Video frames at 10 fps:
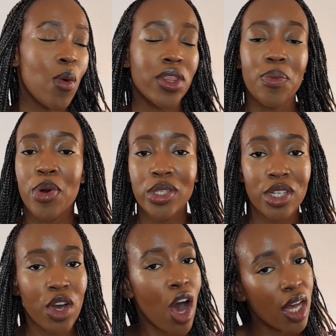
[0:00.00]
what the pros
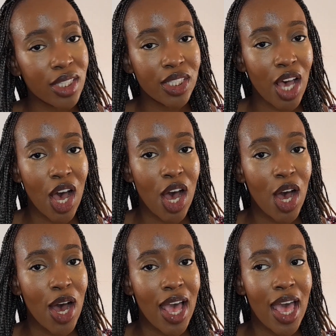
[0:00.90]
and cons
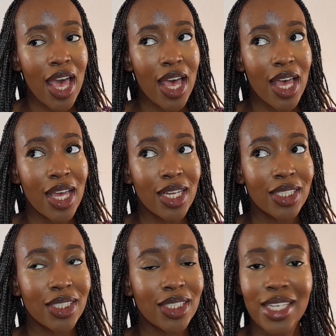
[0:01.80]
are,
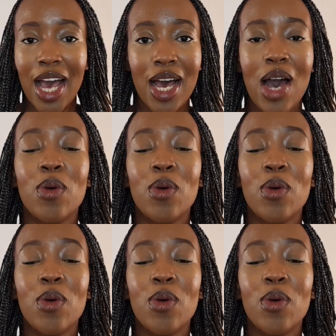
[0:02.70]
and yeah,